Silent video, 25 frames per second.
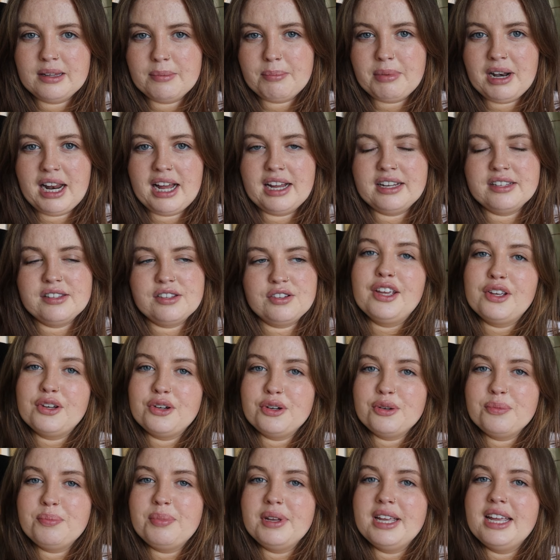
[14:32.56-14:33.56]
the plant. It
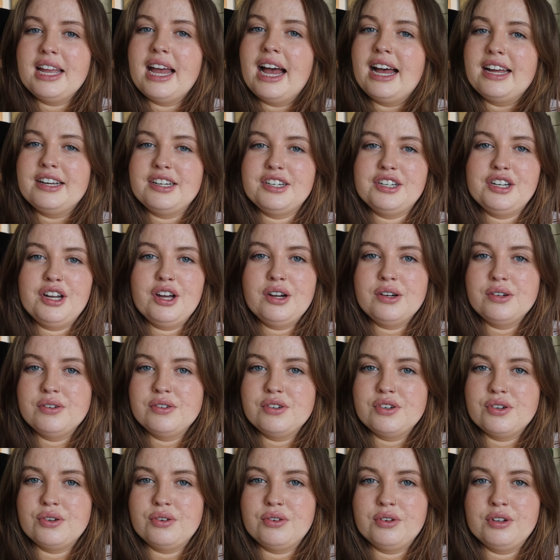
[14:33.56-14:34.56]
could be at a
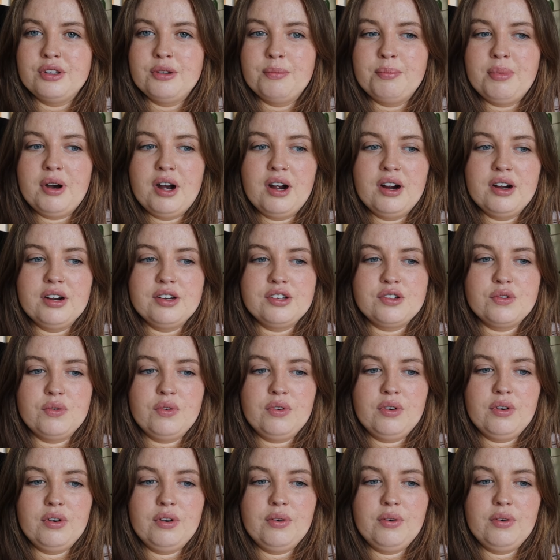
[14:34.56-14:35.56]
node or the part
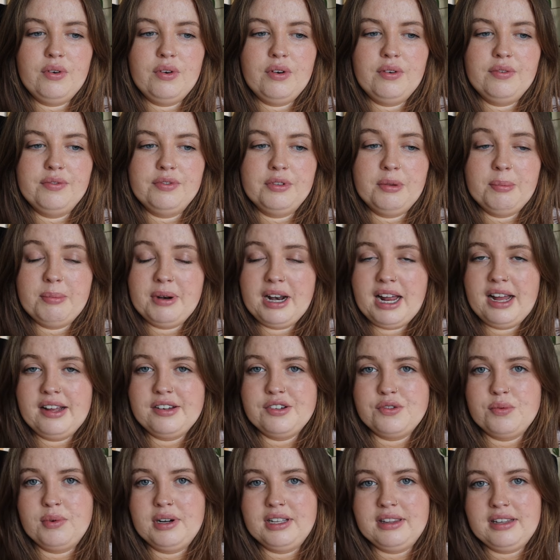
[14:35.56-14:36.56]
of the
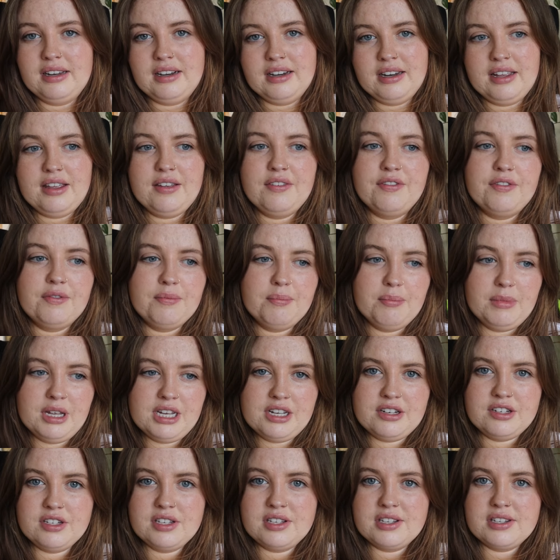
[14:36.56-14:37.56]
plant where the leaf
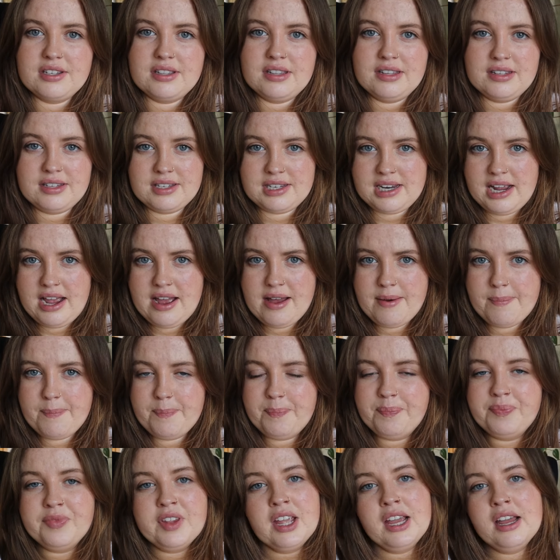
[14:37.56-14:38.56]
meets the
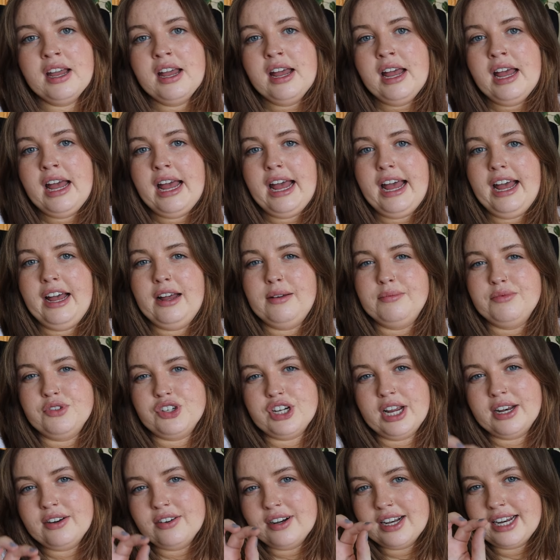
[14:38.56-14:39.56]
stem.
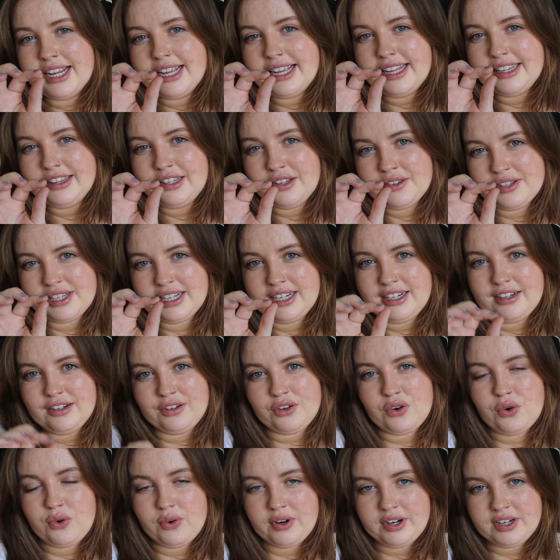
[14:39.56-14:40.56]
Generally in those little
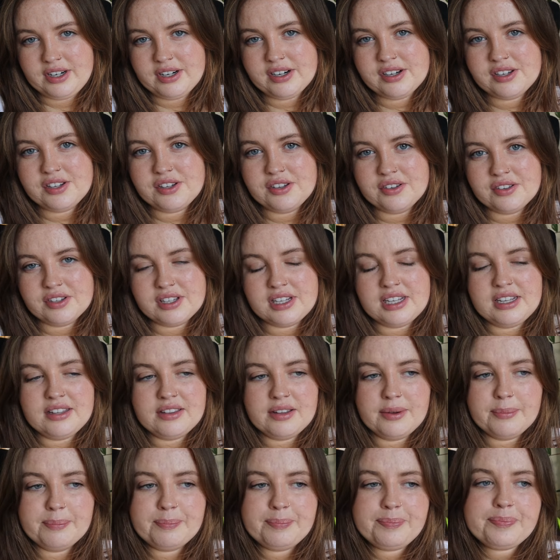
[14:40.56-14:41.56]
corners you'll see
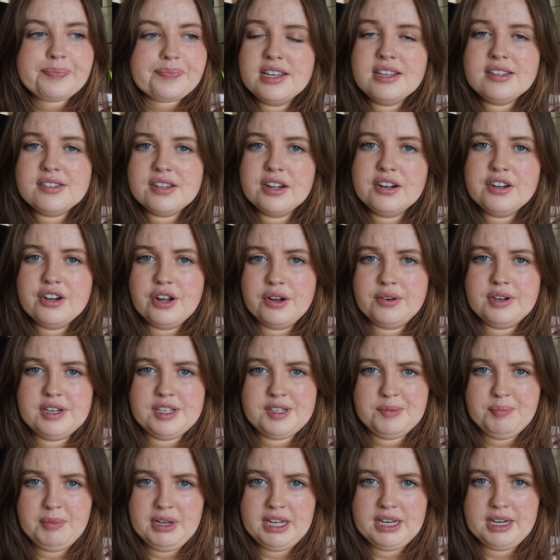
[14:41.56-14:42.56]
them. These are known
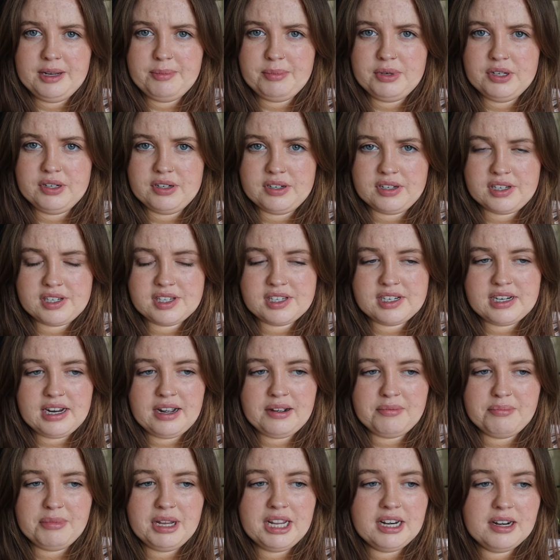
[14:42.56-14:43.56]
as mealybugs.
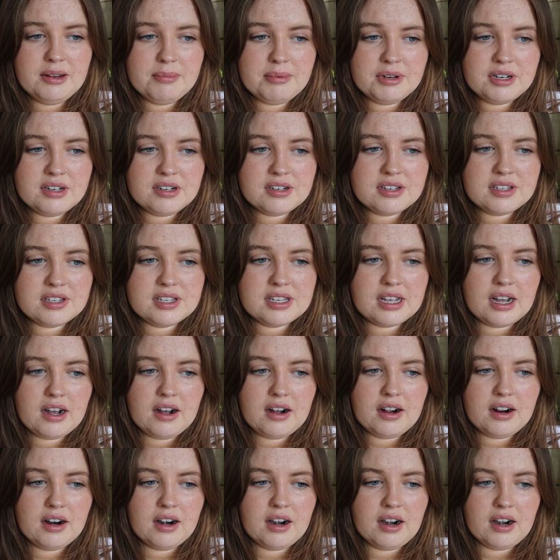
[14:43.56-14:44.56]
Now mealybugs
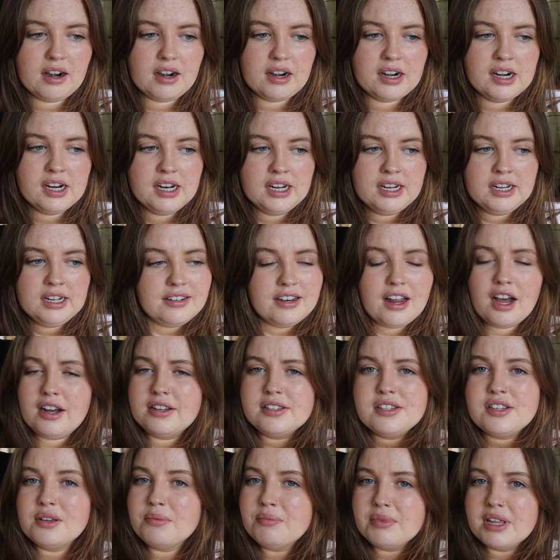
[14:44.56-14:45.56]
are
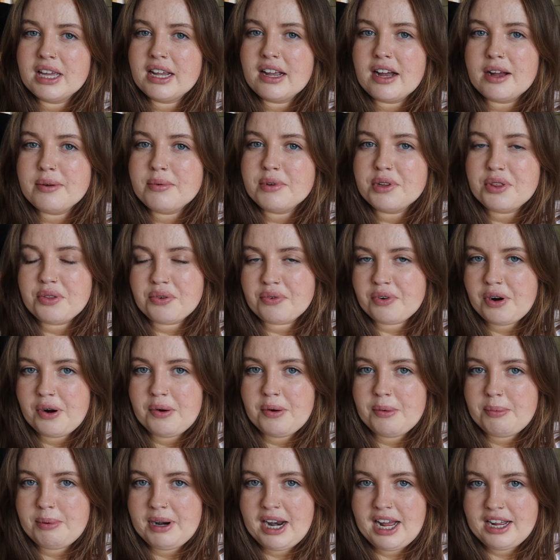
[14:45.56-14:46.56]
not something I would
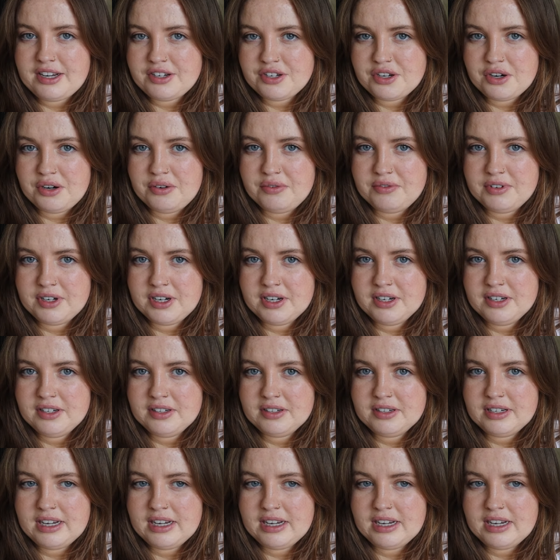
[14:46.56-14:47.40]
throw a plant over,